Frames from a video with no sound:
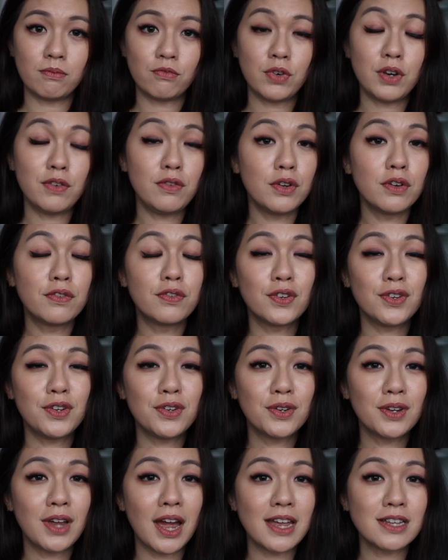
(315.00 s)
review for
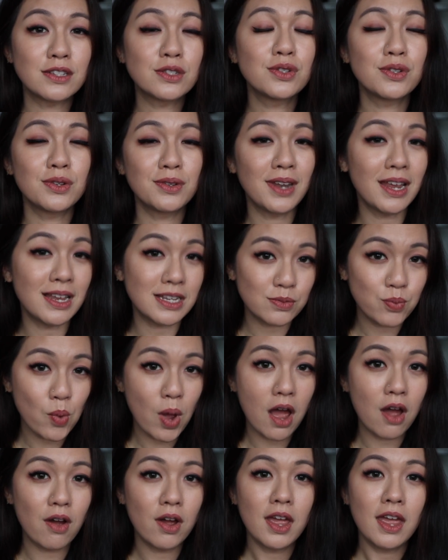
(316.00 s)
you guys soon as
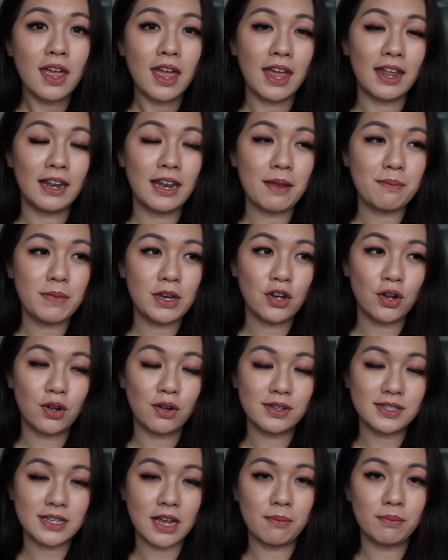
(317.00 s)
well. And let me
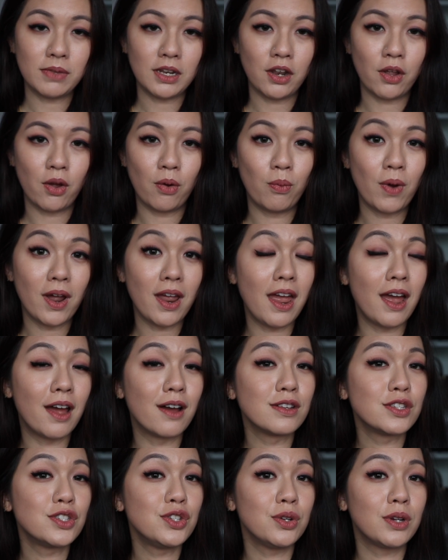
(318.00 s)
know down below what
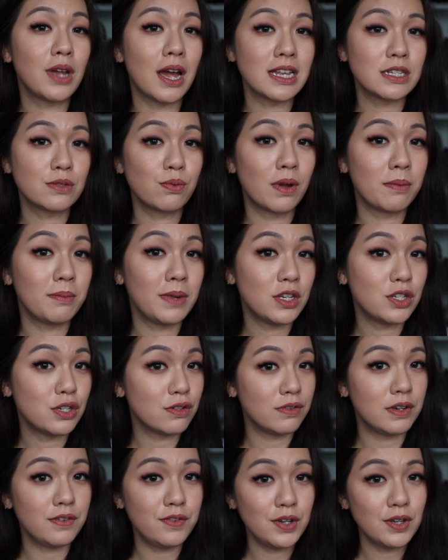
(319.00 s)
else you guys want me
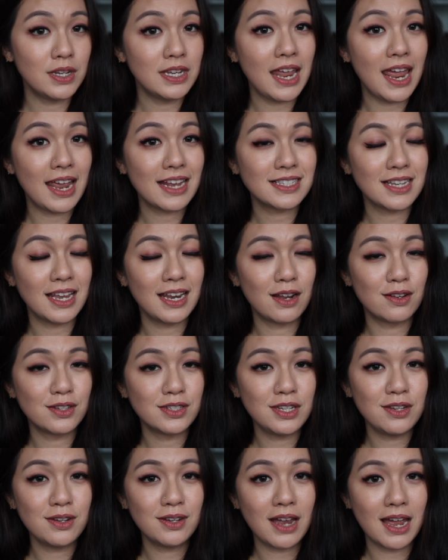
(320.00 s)
to review next, and I'll
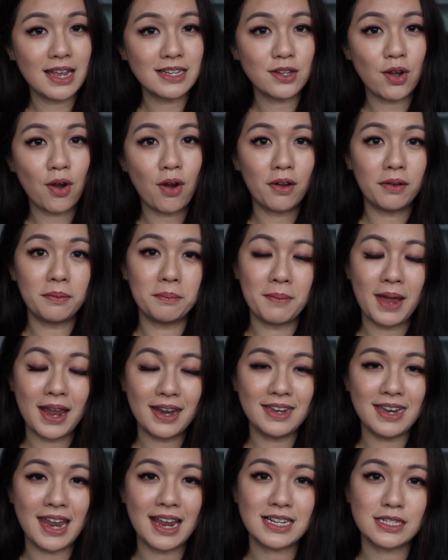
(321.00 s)
see you guys on my
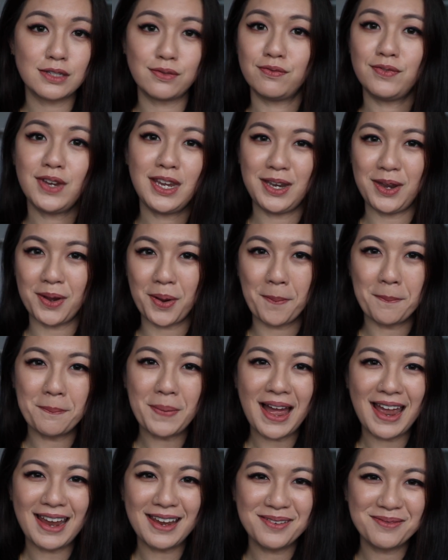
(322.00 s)
next video.
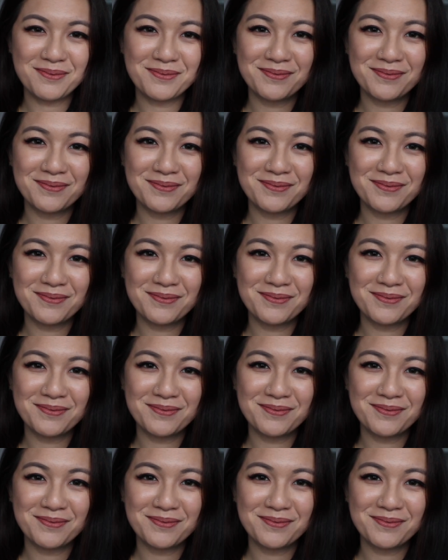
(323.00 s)
Bye!